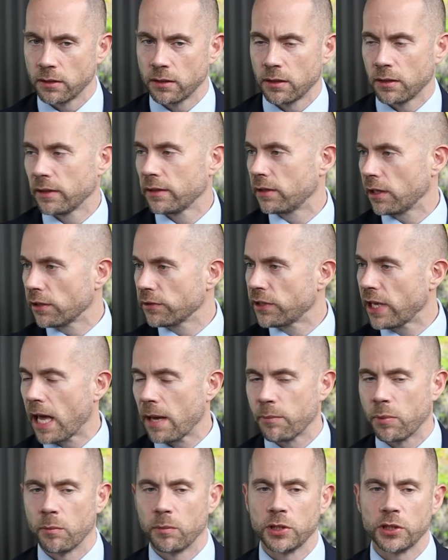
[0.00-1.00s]
It does
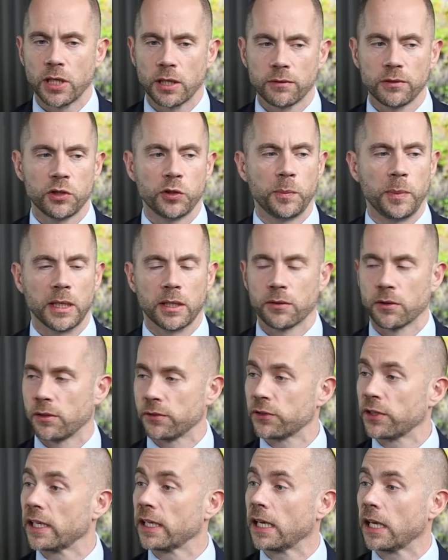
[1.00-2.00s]
happen, but generally speaking, they'll
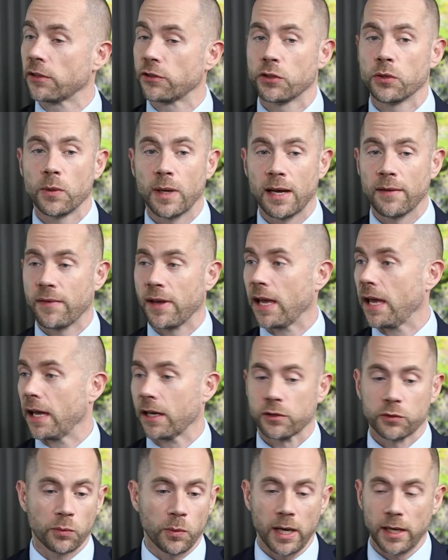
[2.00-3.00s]
say, yes, you have
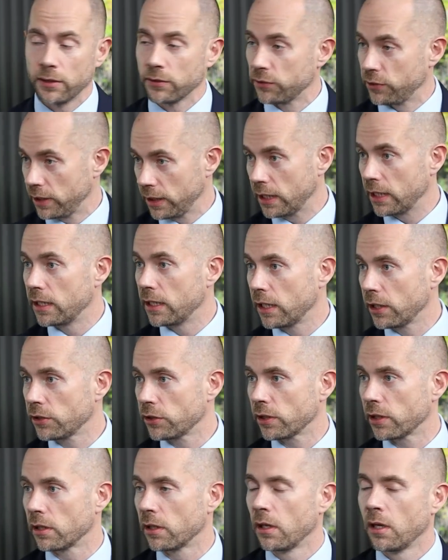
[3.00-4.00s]
X, Y, or Z
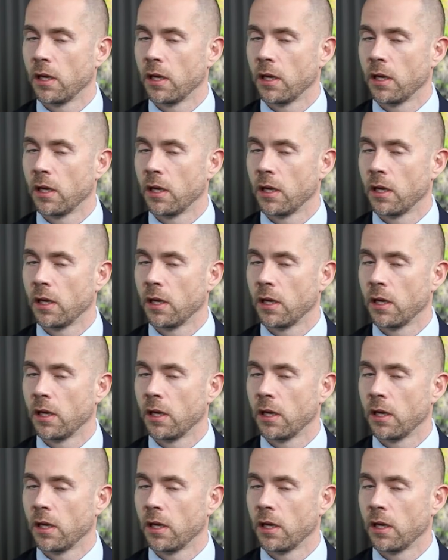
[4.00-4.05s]
condition.